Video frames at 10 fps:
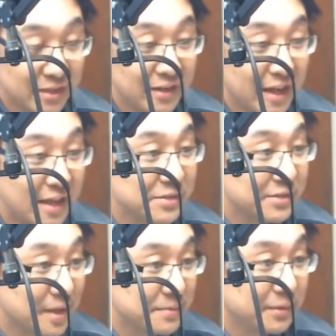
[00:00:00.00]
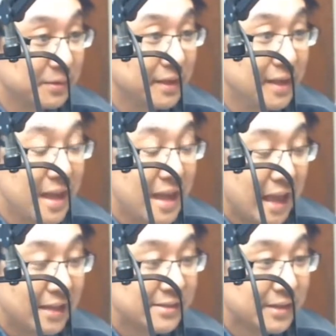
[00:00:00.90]
Michigan, absolutely.
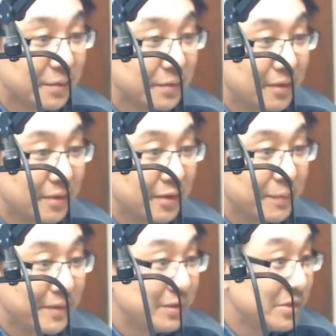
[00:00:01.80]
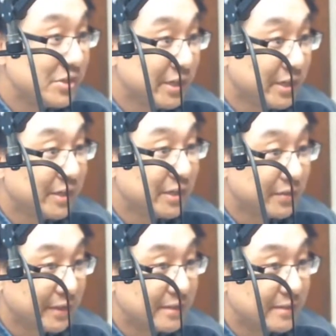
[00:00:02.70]
And so they're hoping to do engineering
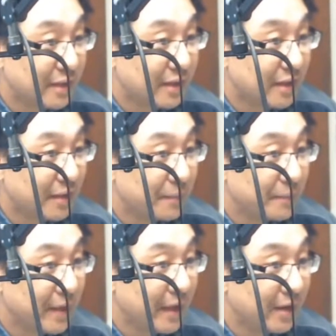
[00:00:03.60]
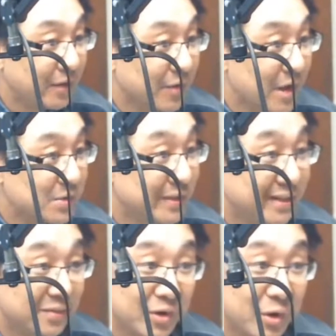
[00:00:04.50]
degrees and
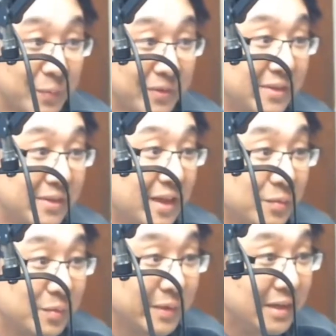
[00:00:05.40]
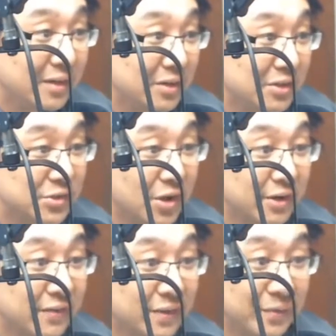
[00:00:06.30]
graduate, and we're hoping that we are
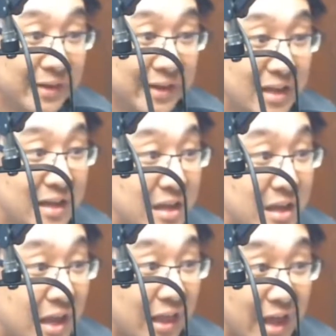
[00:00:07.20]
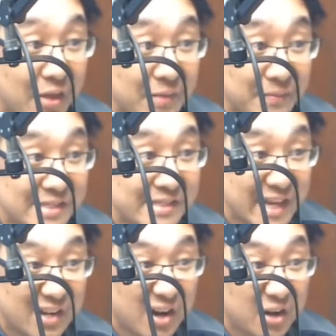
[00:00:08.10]
strong enough that we allow them to
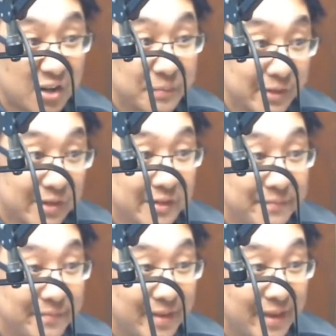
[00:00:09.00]
stay in our community